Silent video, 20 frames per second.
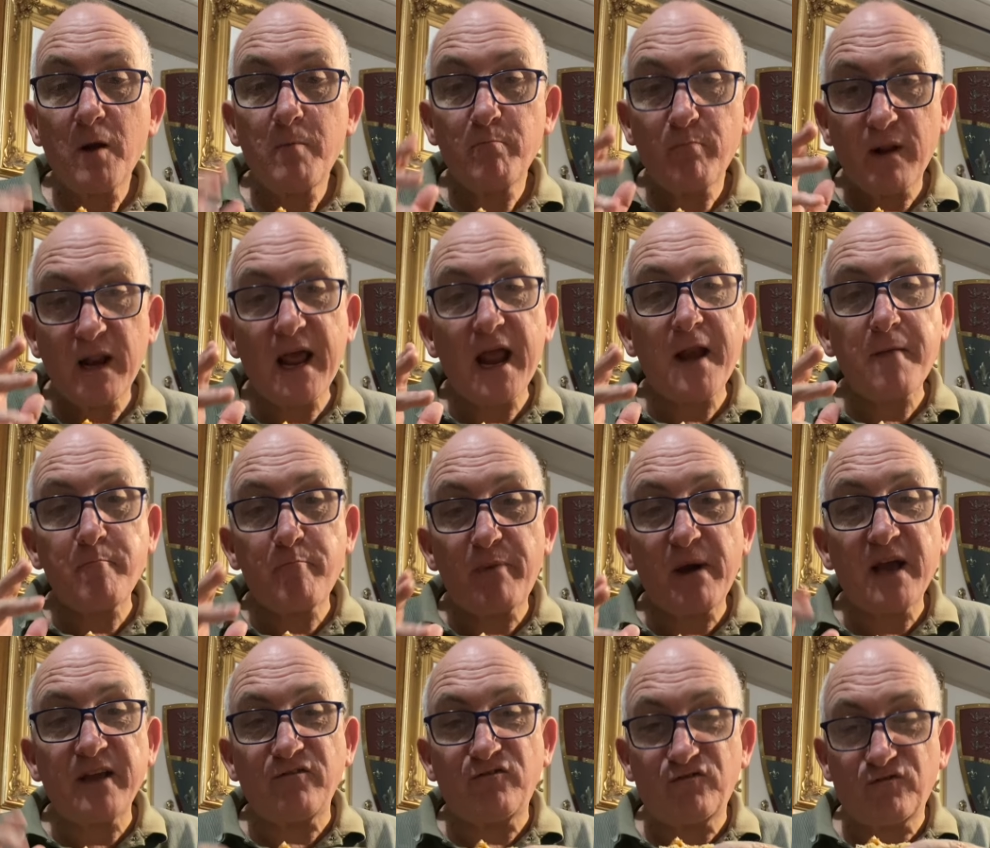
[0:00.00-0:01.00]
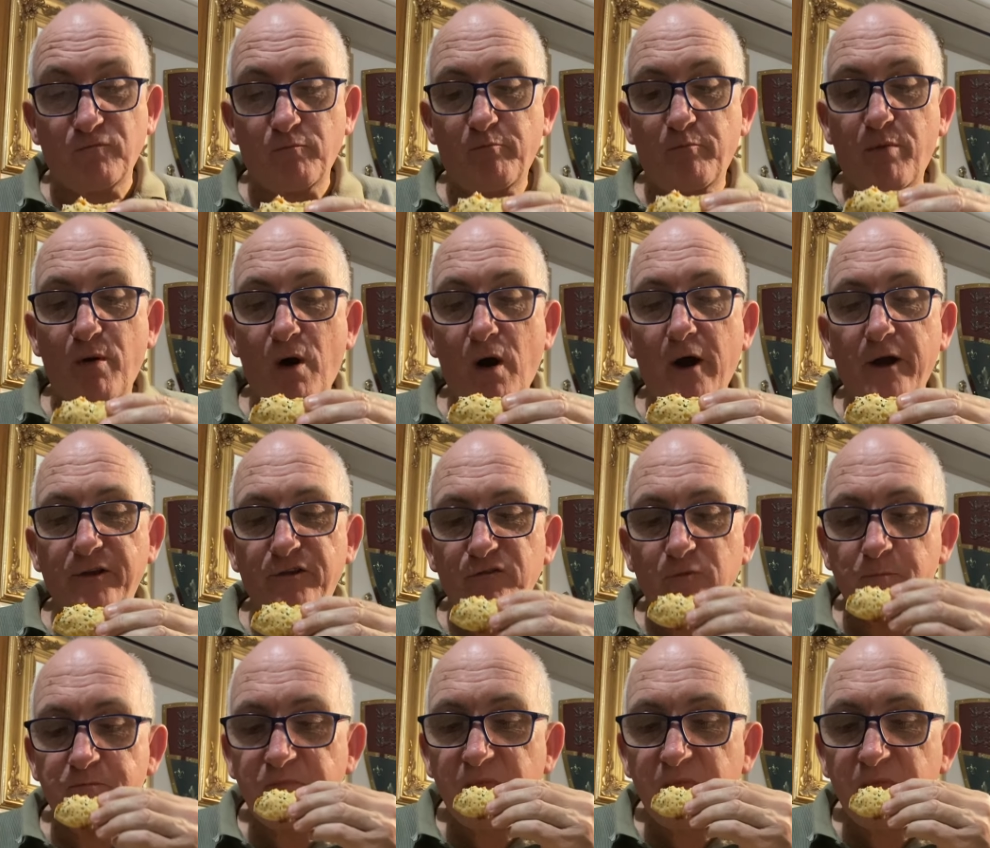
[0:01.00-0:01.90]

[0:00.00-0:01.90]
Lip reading: Plant-based pies.